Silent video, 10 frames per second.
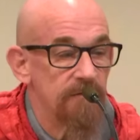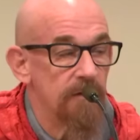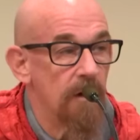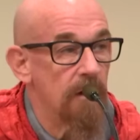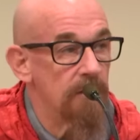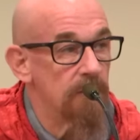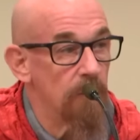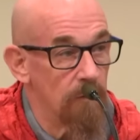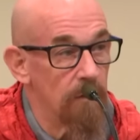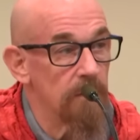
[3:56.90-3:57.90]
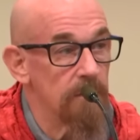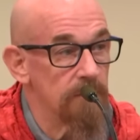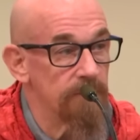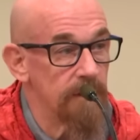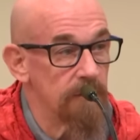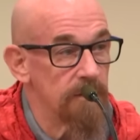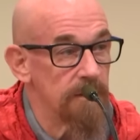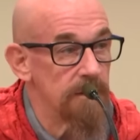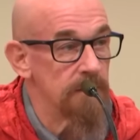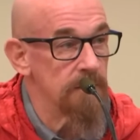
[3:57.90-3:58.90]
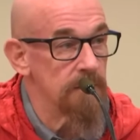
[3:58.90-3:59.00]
if not more frequently.